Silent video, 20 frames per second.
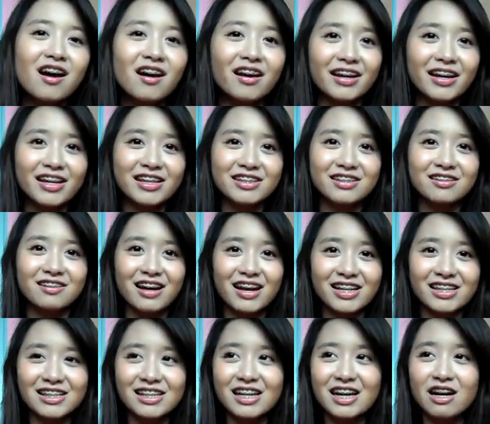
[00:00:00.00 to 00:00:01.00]
Okay, so
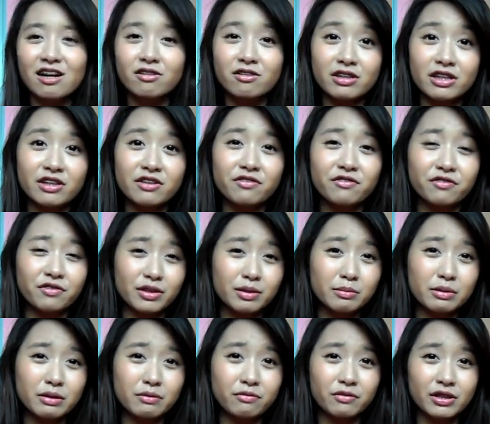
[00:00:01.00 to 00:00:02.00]
actually I already
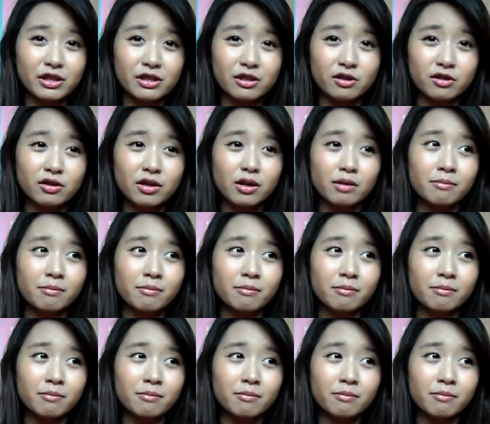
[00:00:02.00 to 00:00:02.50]
filmed a video